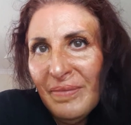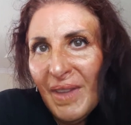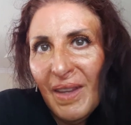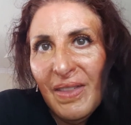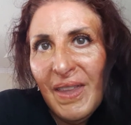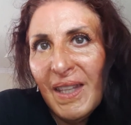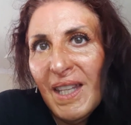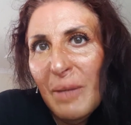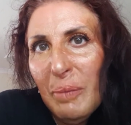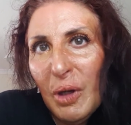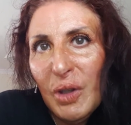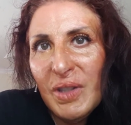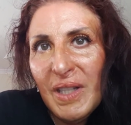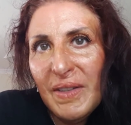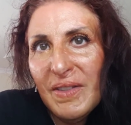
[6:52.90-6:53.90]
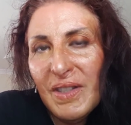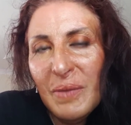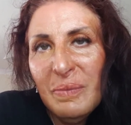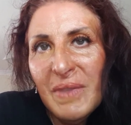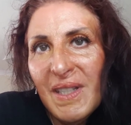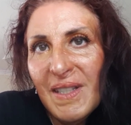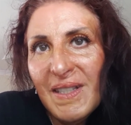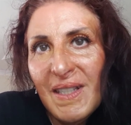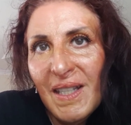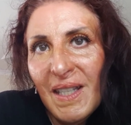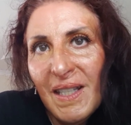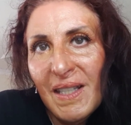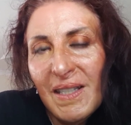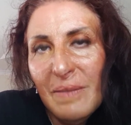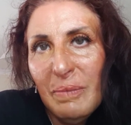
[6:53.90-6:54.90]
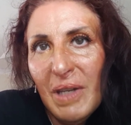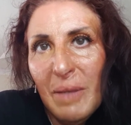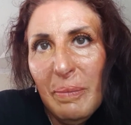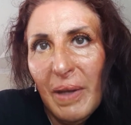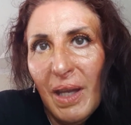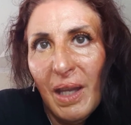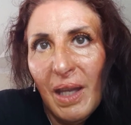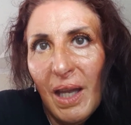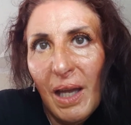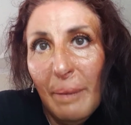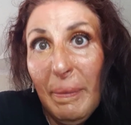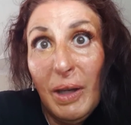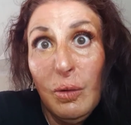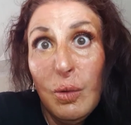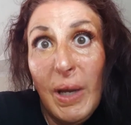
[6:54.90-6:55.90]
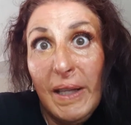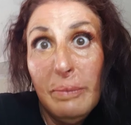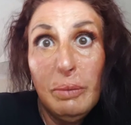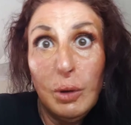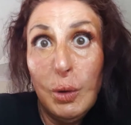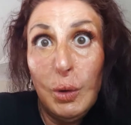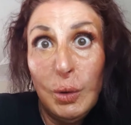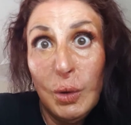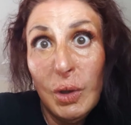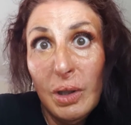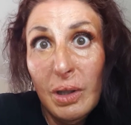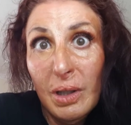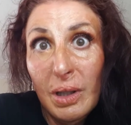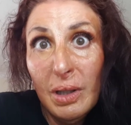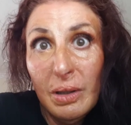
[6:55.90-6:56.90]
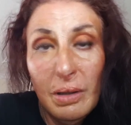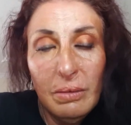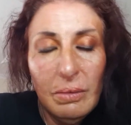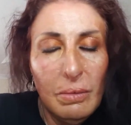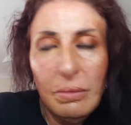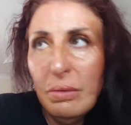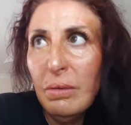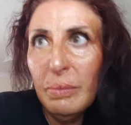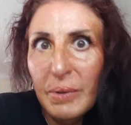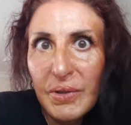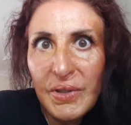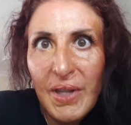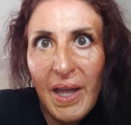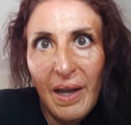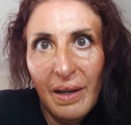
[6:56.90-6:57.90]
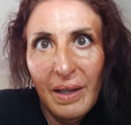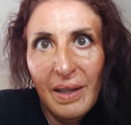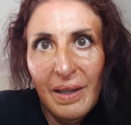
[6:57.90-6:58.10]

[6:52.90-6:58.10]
think about it, if somebody sees maybe a big red balloon, they go, oh, what's that?